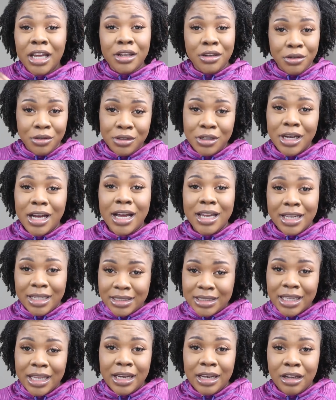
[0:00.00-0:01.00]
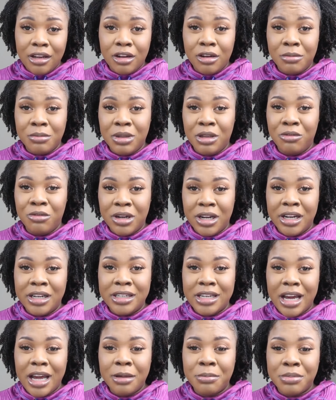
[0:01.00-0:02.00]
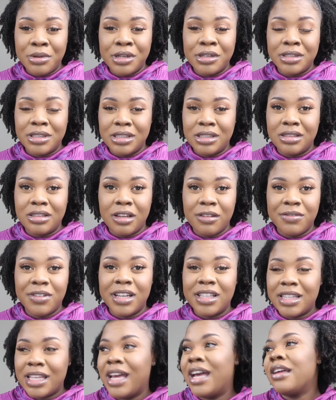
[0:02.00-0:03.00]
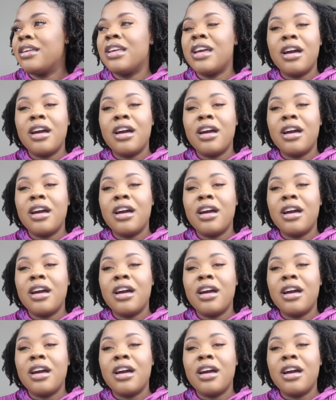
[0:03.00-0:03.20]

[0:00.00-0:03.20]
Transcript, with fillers: You know how they say they're gonna be wearing diapers and stuff like that?